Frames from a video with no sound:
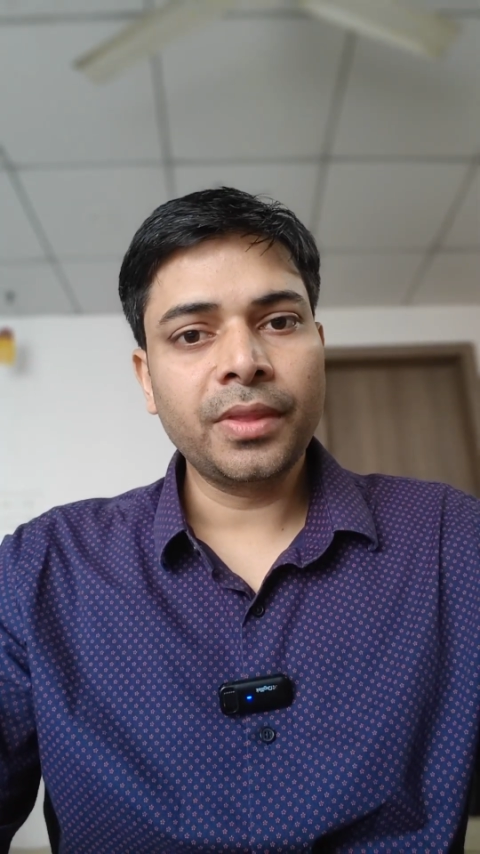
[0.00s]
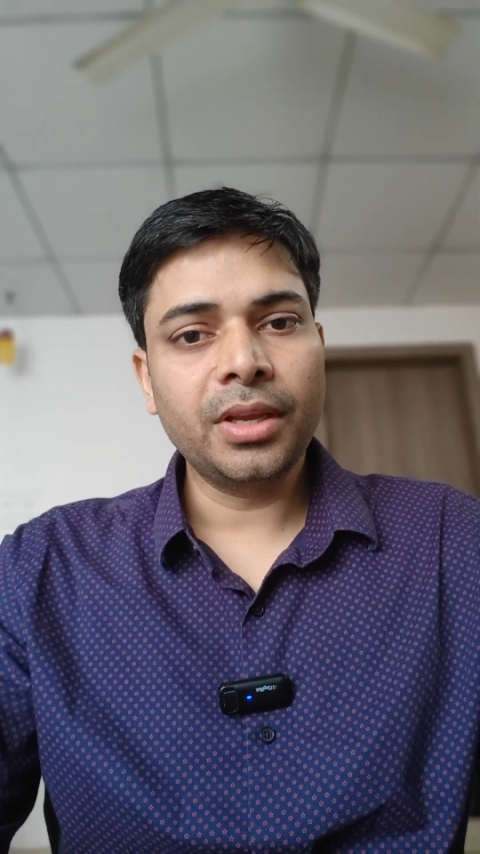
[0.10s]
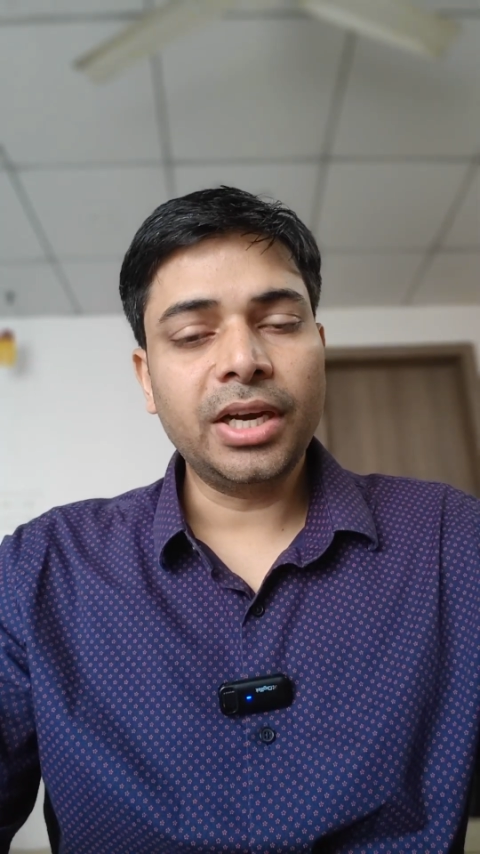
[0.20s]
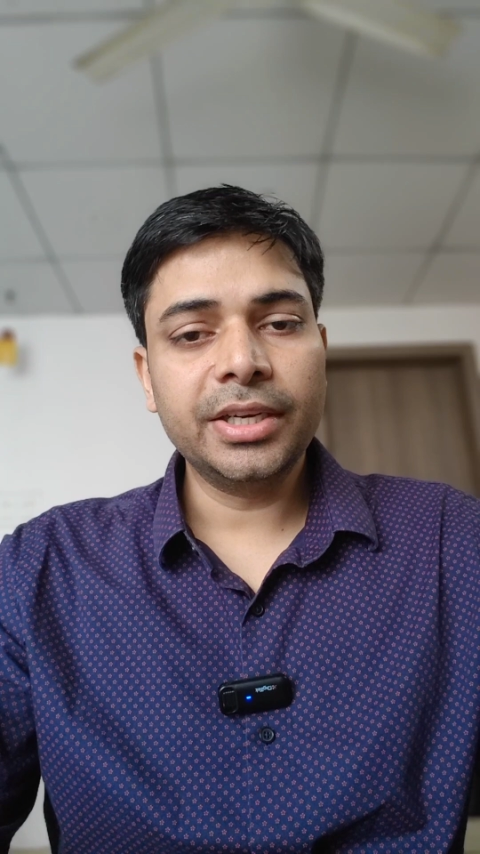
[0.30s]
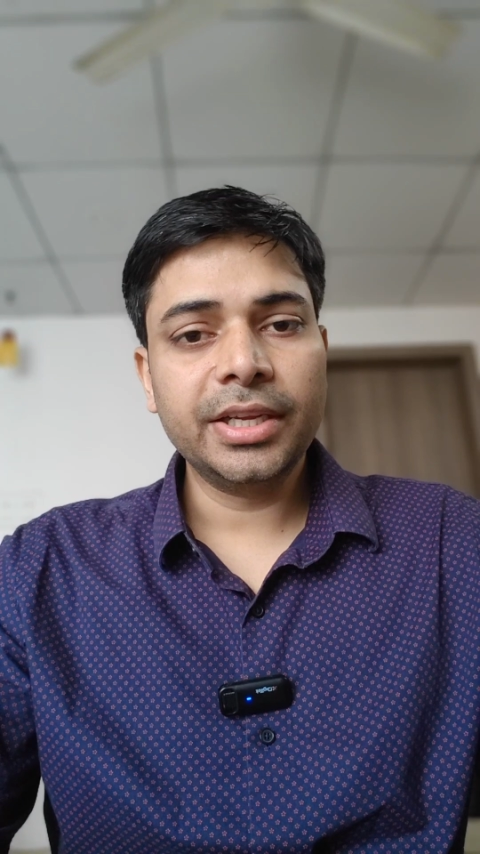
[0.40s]

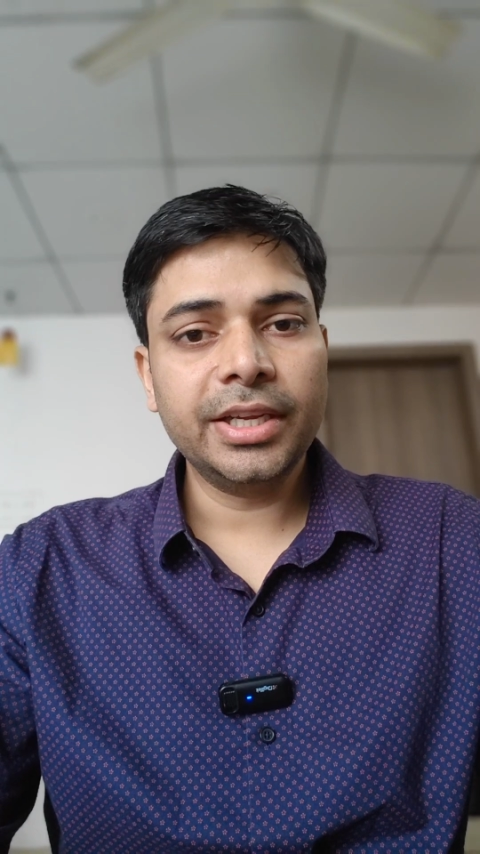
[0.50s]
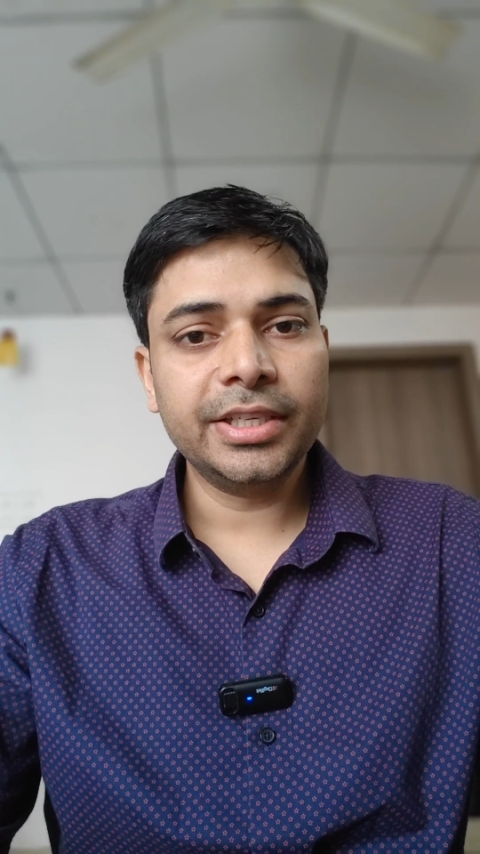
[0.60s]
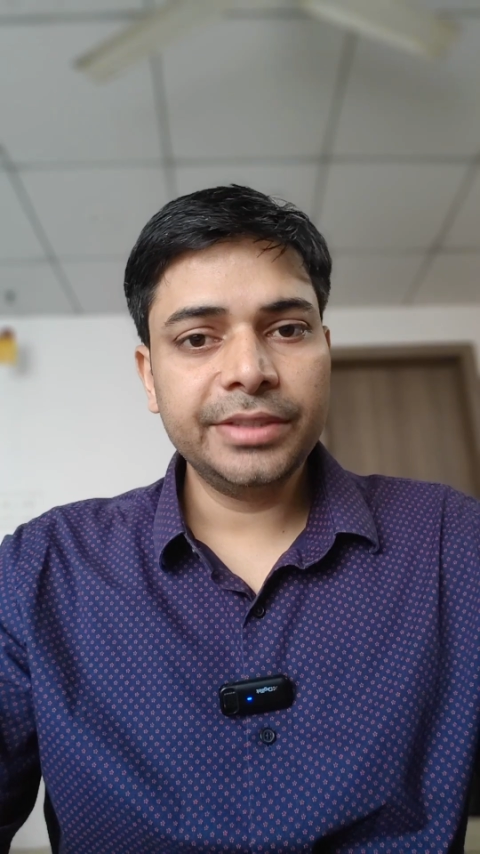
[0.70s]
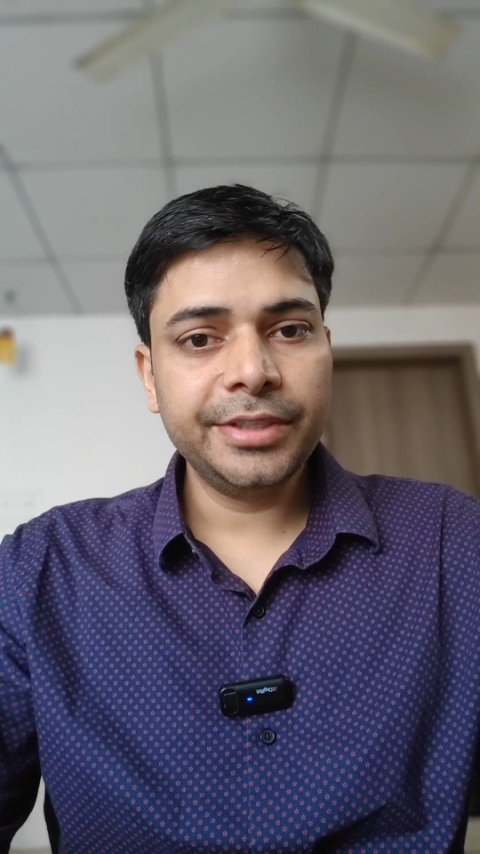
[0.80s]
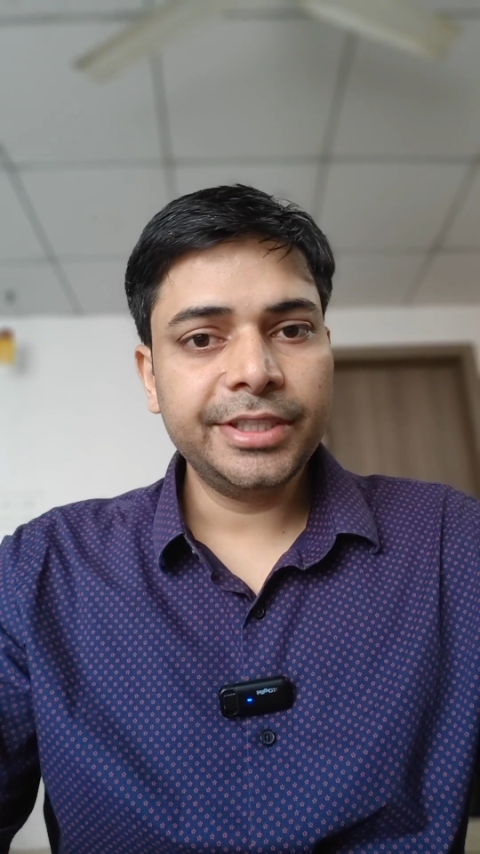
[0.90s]
HANA
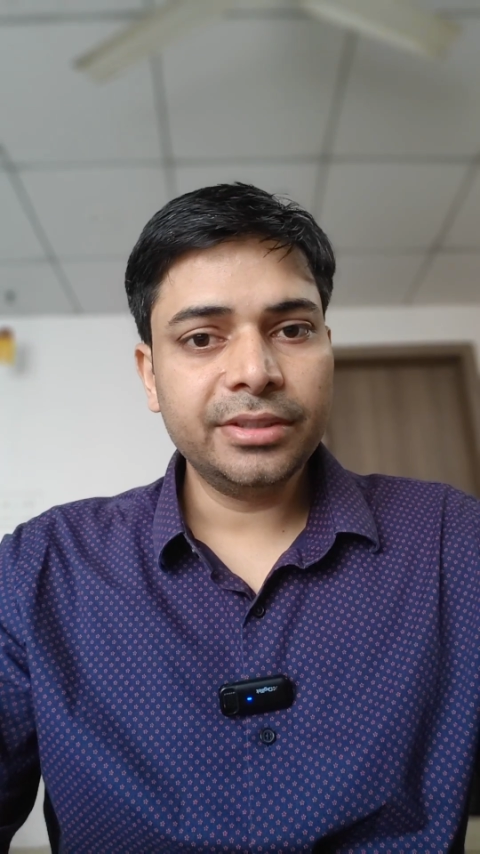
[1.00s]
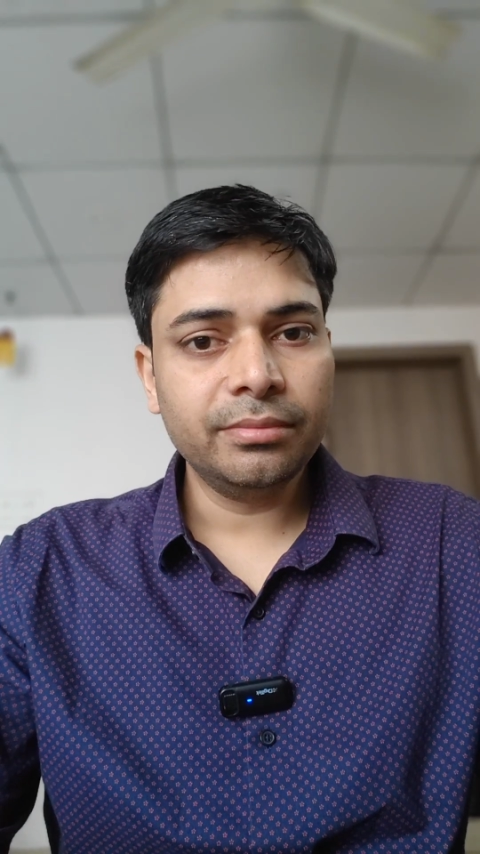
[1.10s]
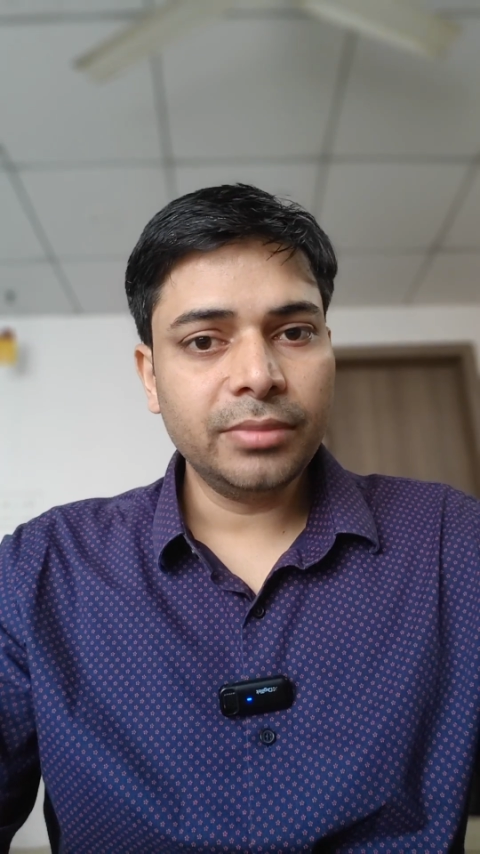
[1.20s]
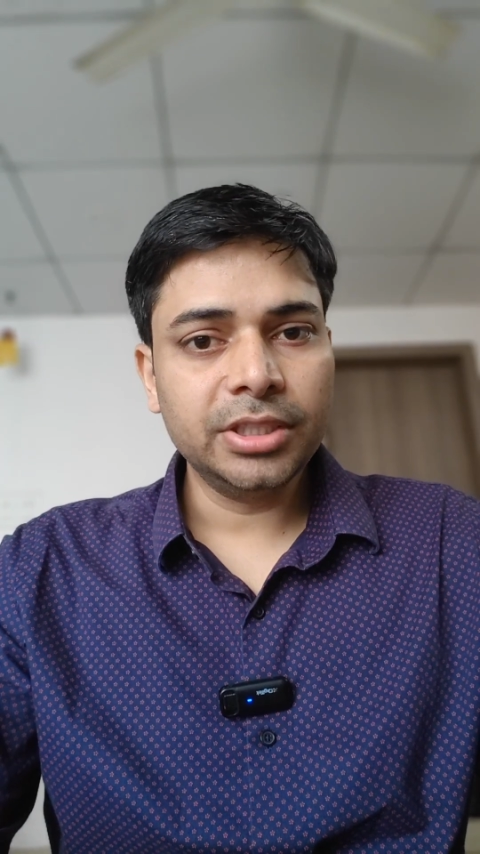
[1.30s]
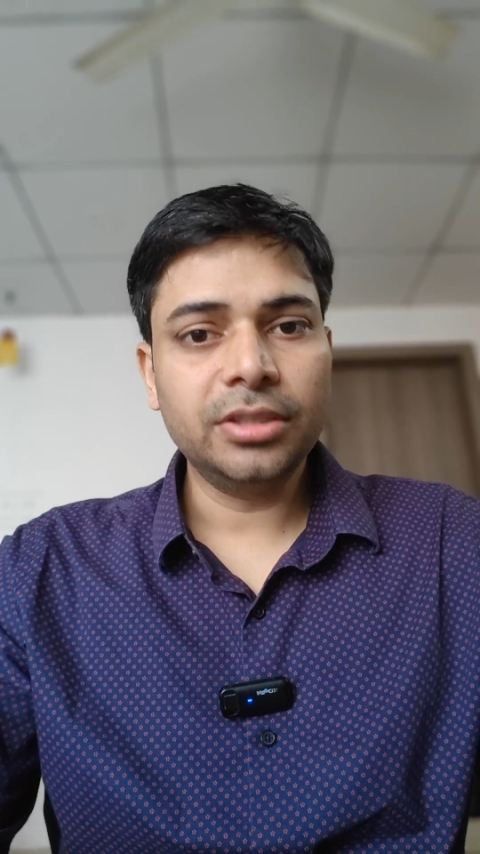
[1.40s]
activate
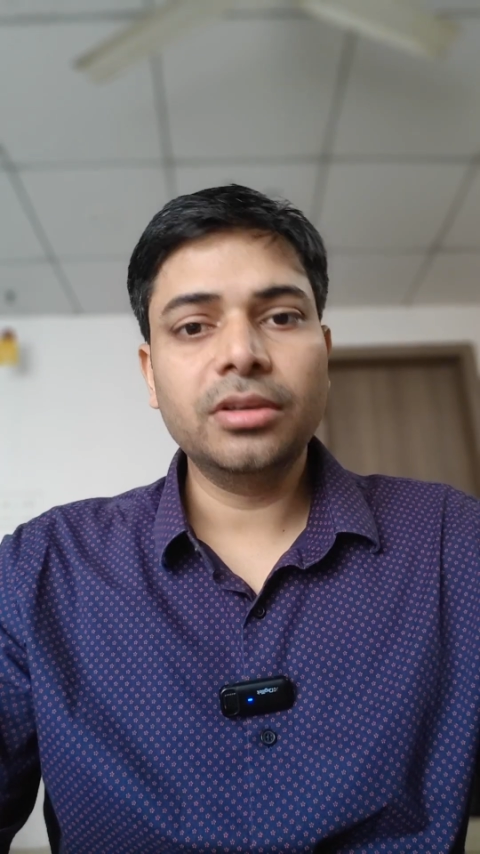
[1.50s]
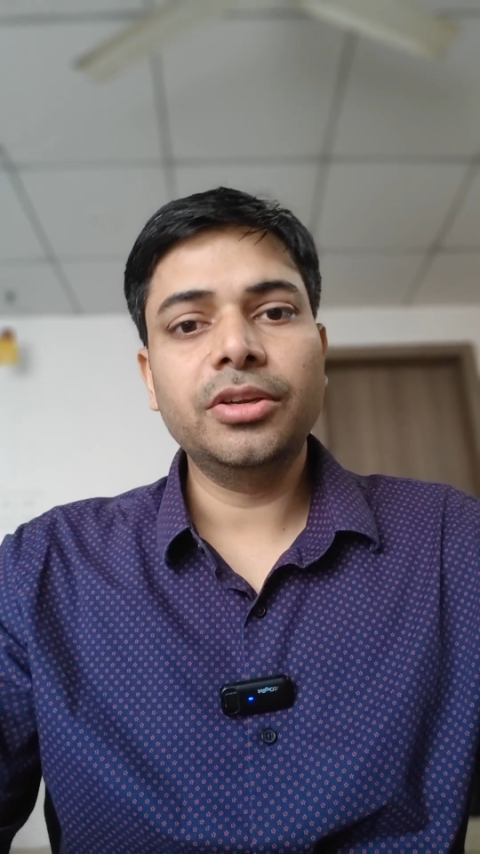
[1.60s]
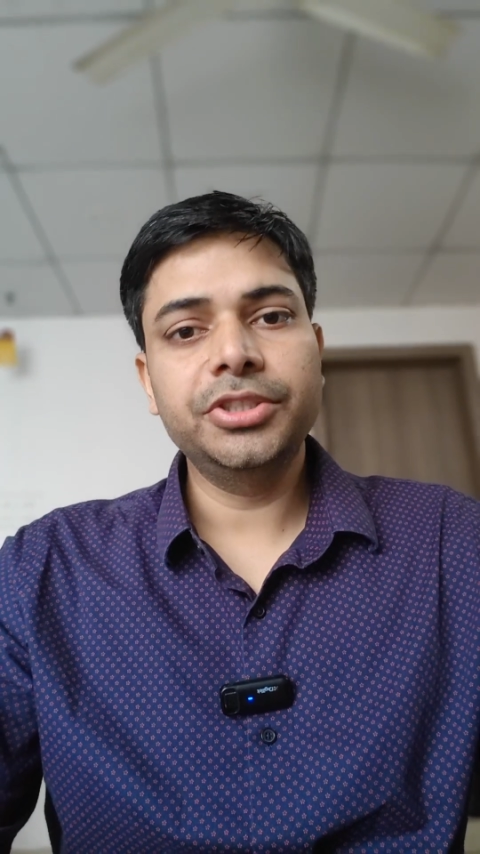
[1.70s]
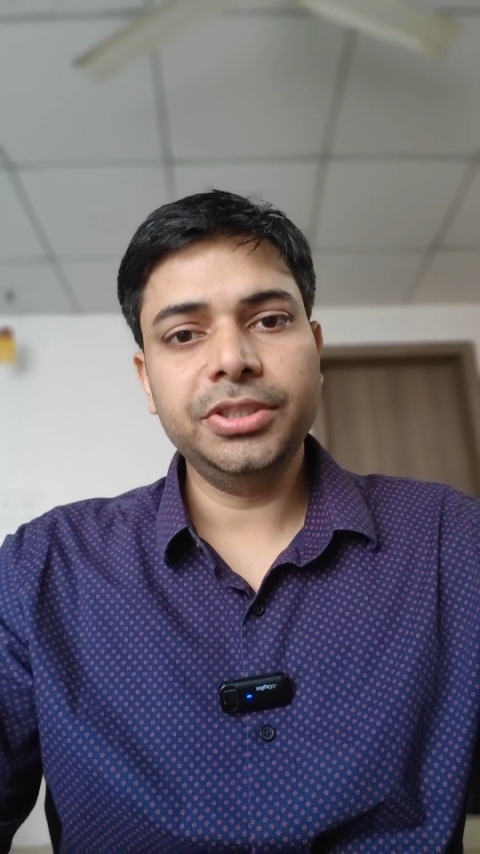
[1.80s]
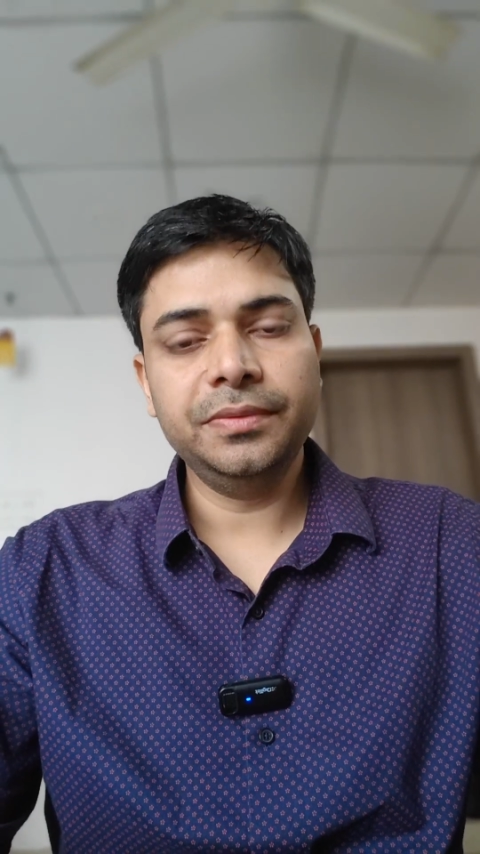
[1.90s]

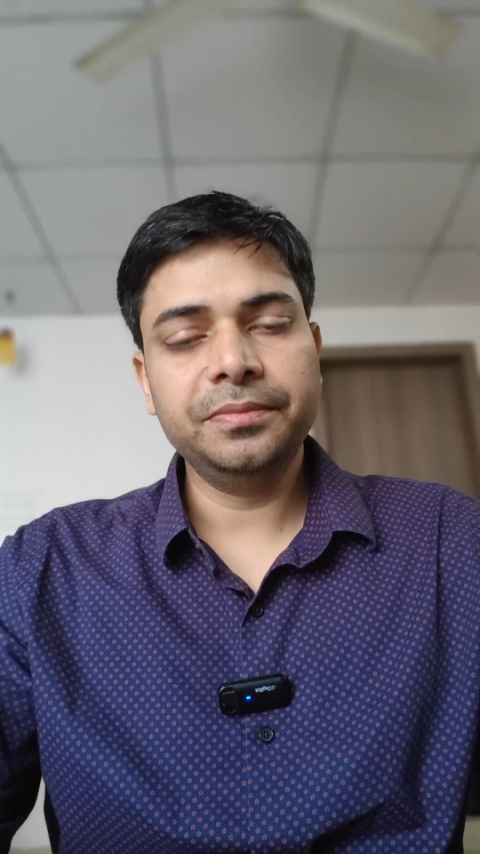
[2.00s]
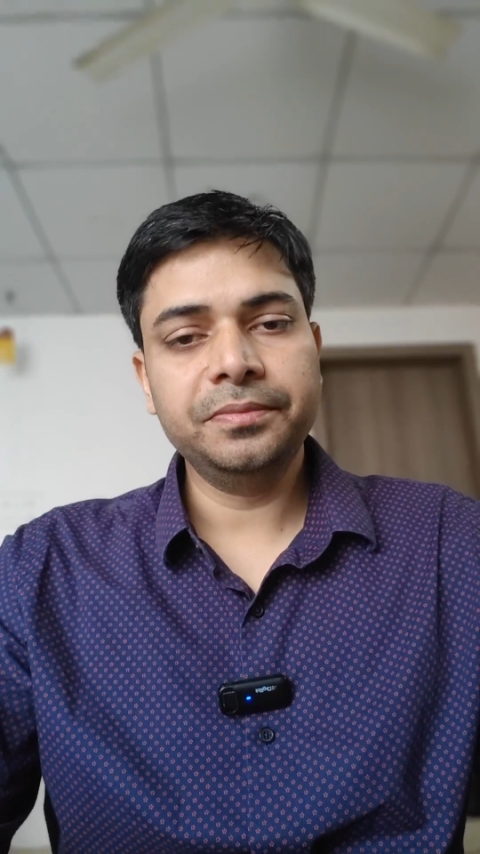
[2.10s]
methodology?